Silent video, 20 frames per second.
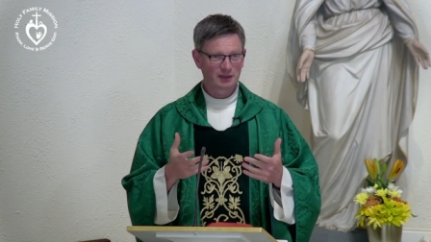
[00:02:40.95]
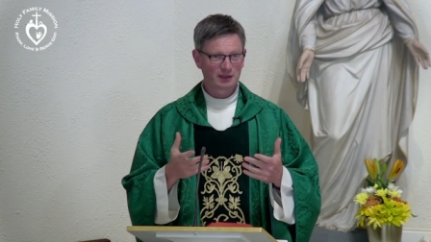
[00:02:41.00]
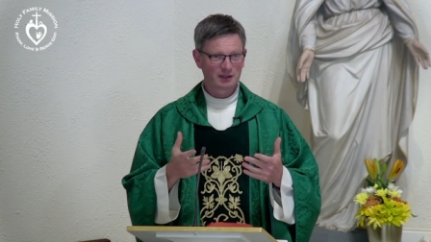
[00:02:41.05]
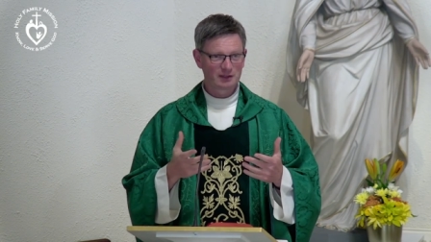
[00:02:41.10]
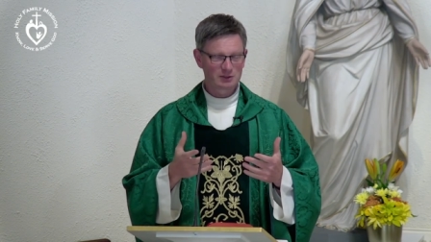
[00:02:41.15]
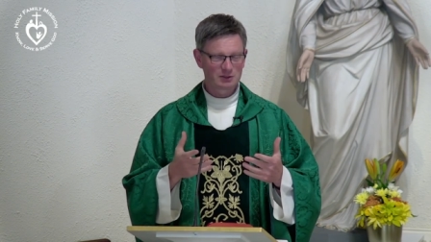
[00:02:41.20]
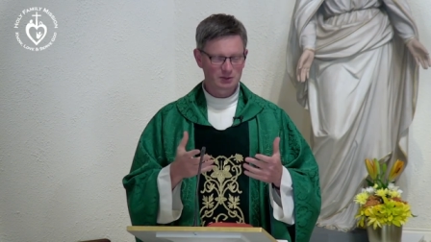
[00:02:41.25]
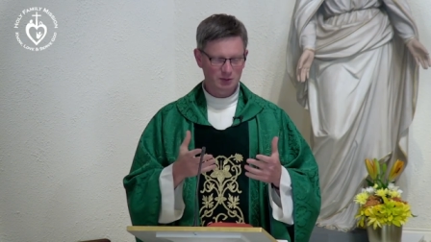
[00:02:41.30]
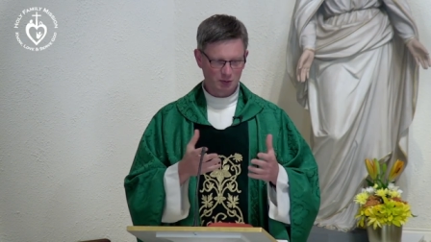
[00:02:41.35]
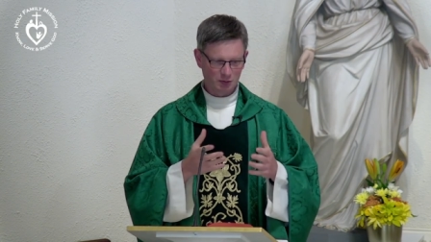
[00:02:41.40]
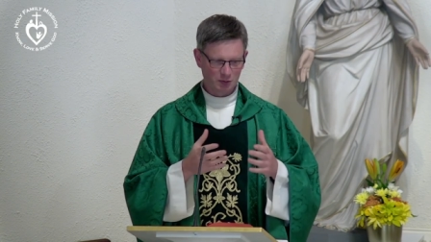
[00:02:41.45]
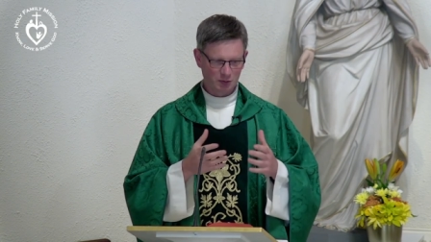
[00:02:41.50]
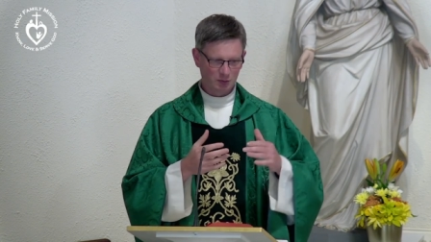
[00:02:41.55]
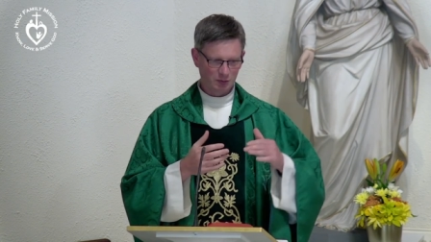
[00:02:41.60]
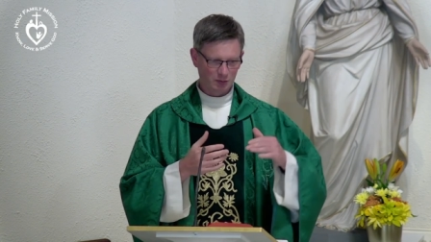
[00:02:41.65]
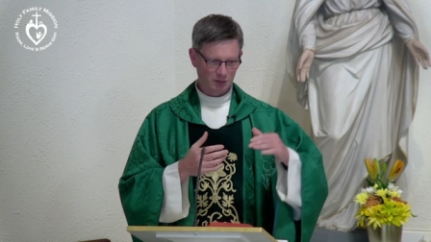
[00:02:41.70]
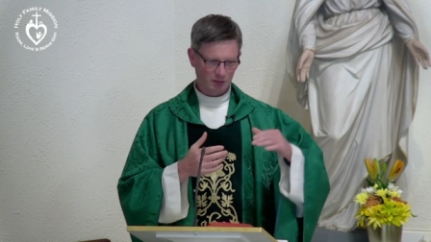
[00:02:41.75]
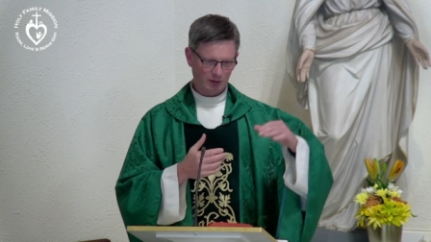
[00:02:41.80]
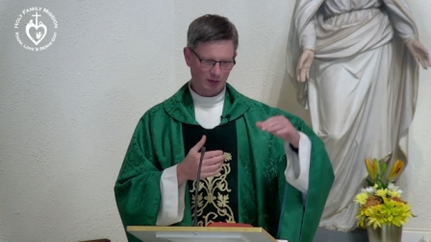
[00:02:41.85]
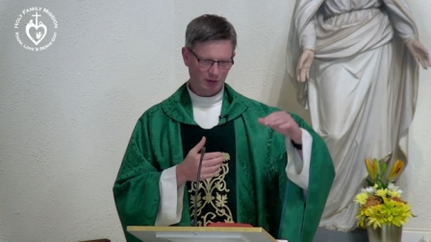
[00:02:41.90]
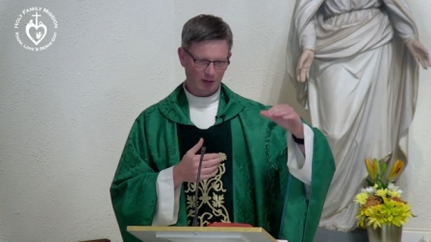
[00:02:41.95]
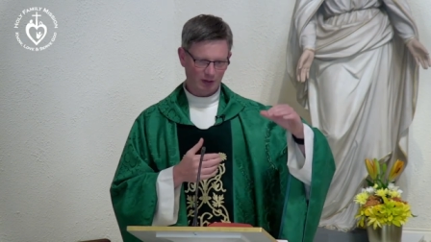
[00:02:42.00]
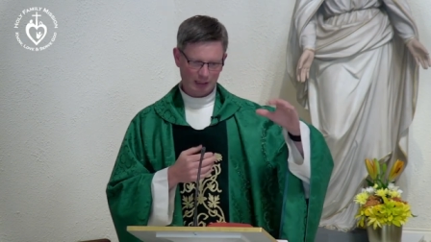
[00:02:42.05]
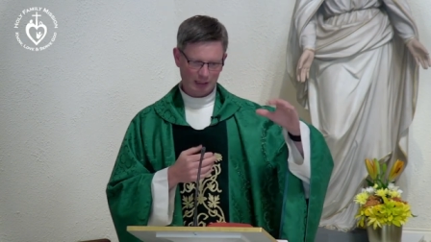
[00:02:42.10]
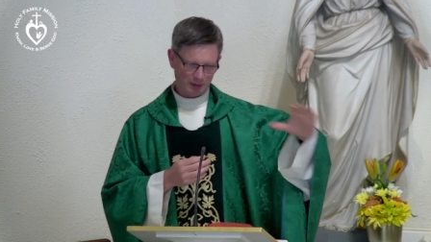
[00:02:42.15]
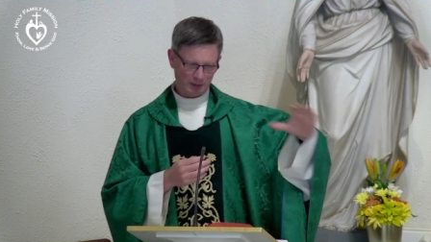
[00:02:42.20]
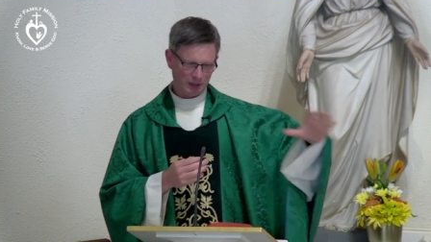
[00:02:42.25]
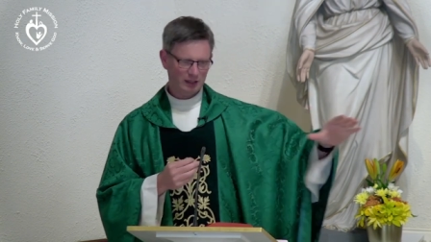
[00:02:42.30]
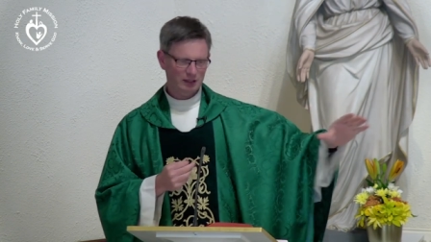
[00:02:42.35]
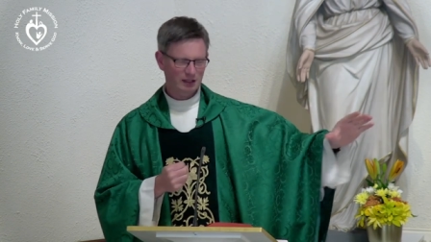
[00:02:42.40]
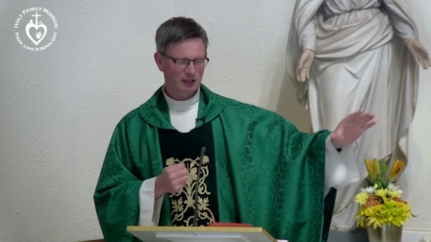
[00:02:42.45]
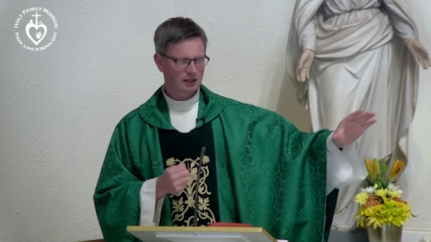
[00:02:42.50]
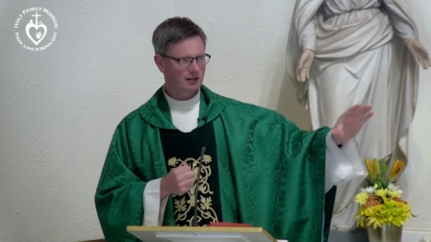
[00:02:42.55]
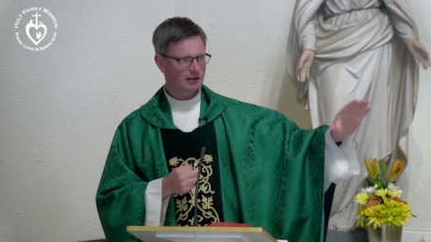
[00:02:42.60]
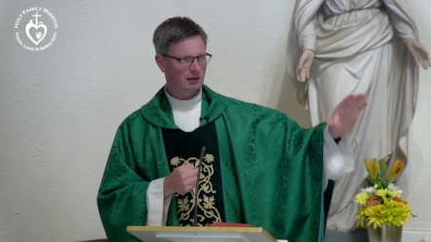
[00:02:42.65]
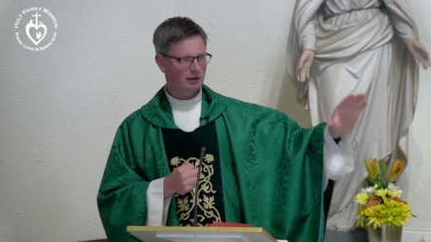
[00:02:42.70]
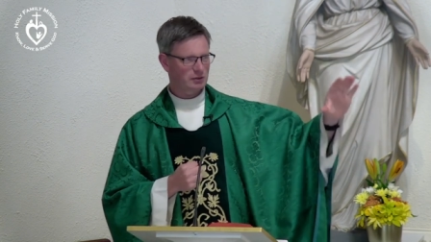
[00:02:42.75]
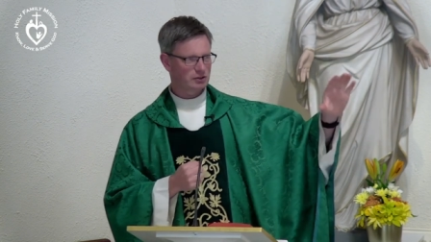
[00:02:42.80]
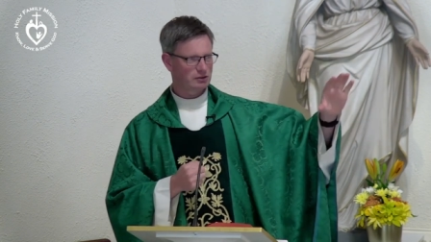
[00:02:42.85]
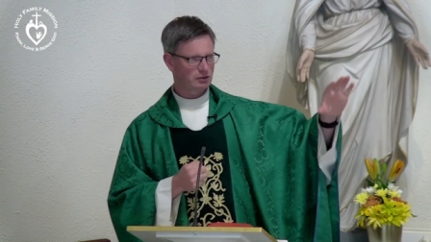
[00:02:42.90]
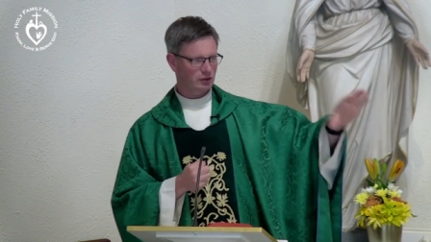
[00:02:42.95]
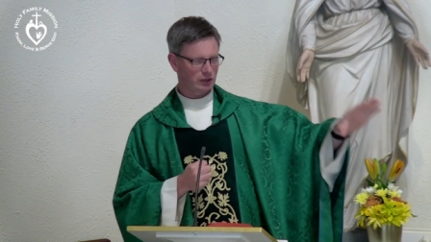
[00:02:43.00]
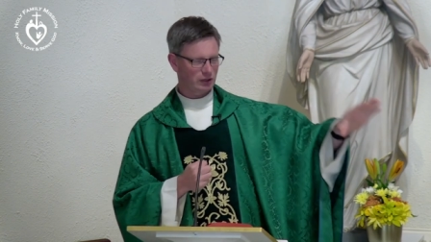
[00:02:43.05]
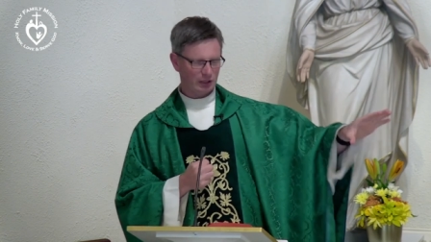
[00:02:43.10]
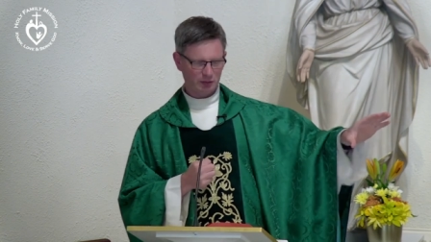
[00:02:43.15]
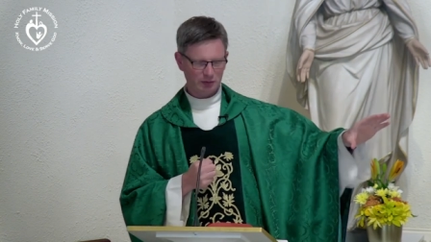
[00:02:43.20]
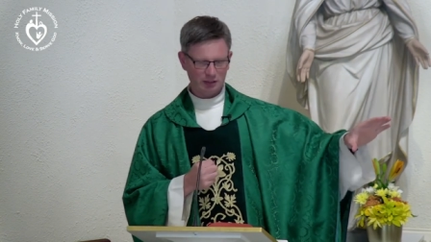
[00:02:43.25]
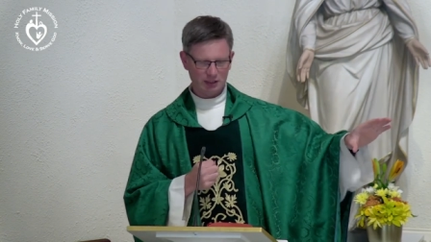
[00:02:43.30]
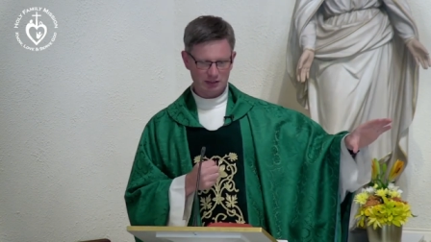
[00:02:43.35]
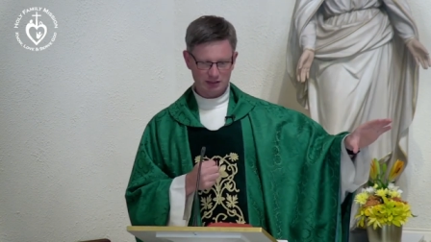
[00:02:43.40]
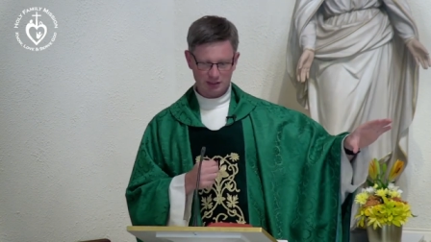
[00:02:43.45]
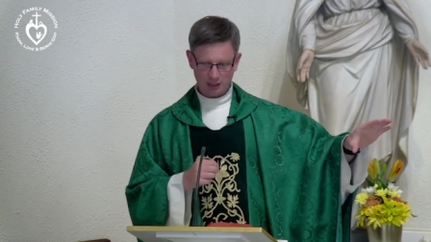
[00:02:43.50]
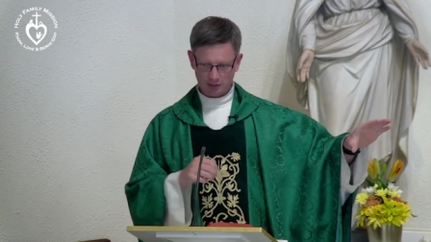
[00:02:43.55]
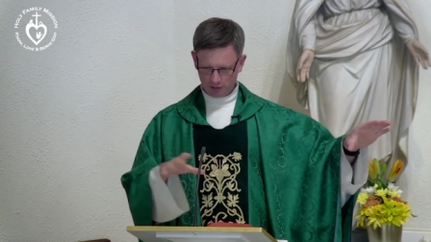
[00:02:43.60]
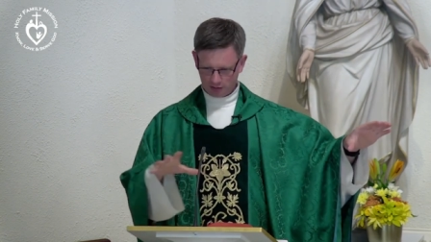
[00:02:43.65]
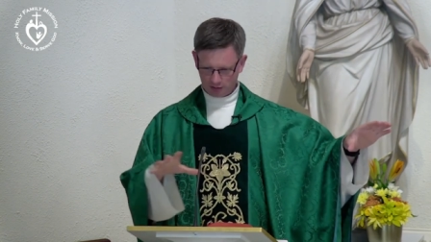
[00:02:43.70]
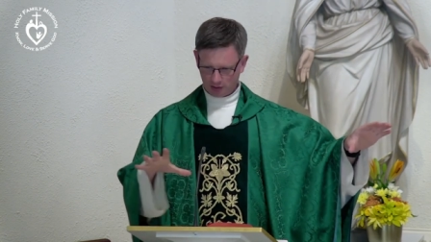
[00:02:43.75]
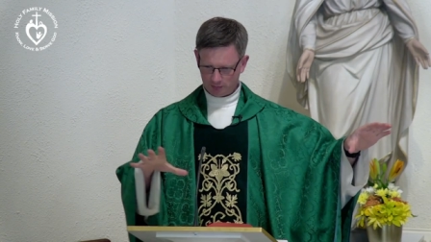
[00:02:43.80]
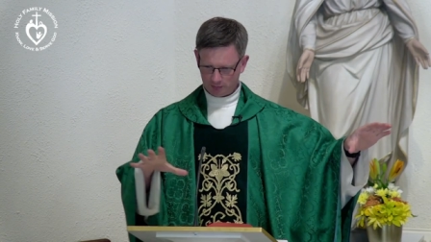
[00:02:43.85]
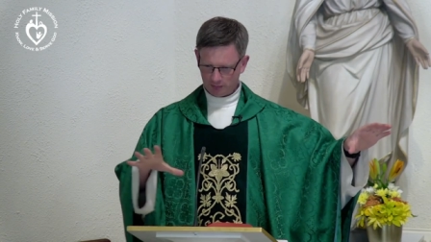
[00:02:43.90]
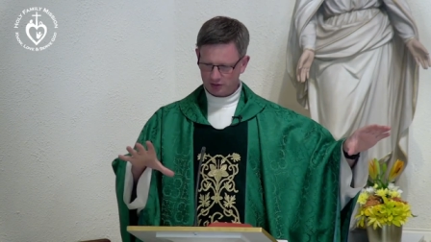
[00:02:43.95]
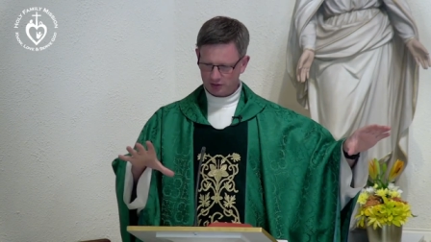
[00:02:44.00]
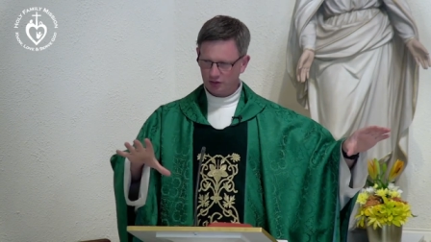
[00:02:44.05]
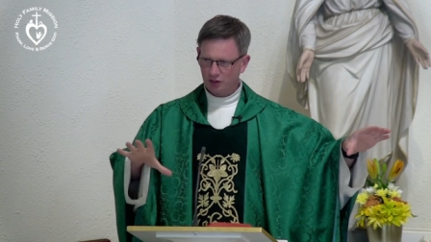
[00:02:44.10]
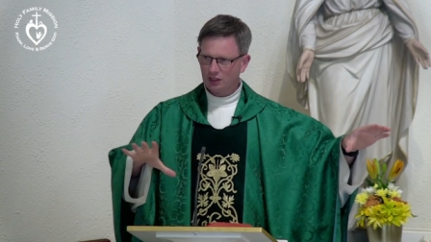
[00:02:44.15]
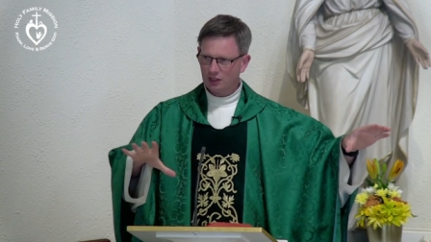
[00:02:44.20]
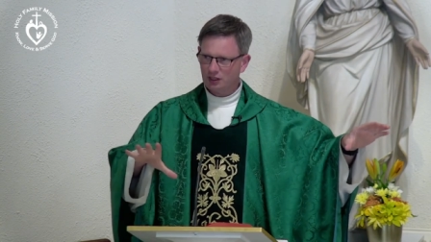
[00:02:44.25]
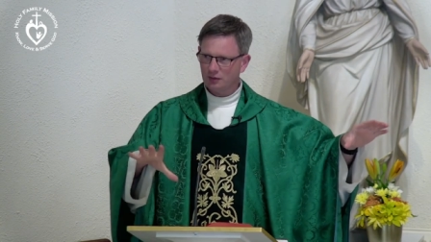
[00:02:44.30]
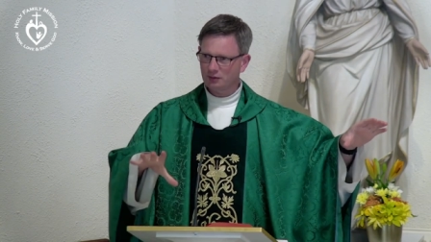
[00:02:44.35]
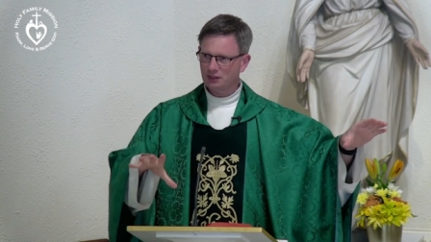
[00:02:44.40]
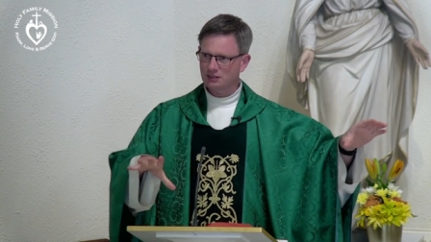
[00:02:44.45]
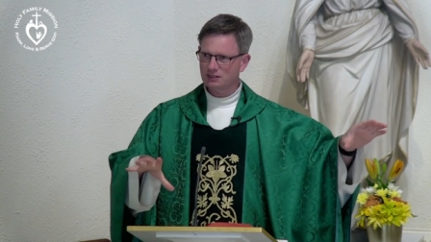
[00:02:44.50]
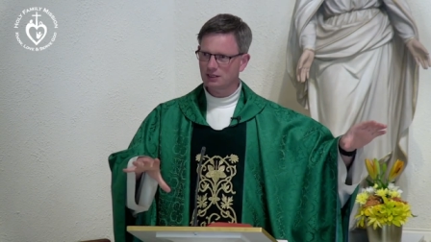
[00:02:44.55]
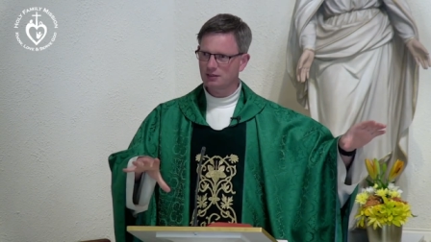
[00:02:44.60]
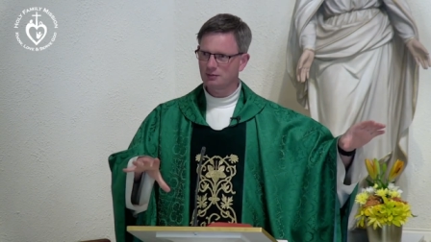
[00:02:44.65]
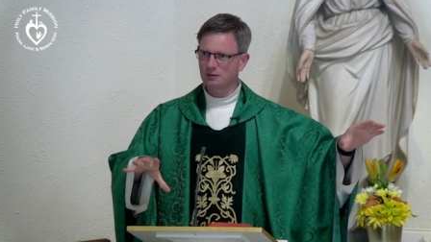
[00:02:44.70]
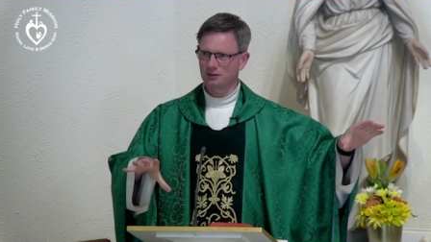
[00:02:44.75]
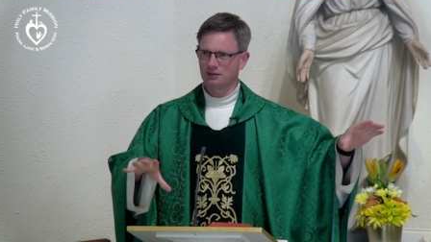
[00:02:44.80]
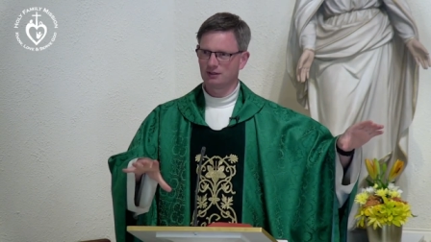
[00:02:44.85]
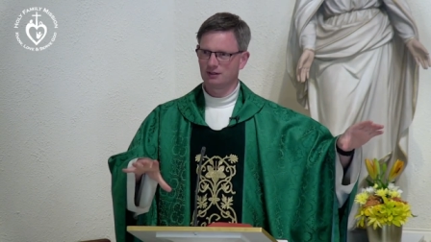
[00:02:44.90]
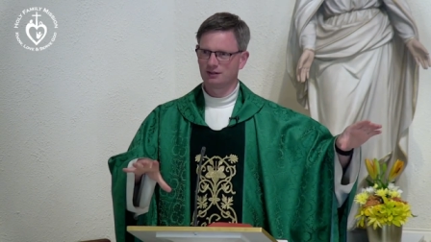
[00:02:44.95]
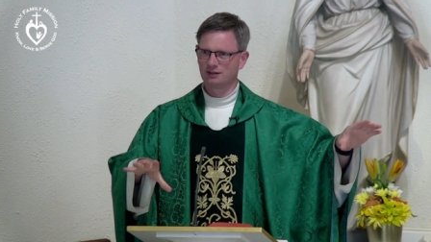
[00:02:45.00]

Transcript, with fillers: So at the beginning of the year, I was struggling with this. And look, I'm not struggling with this anymore.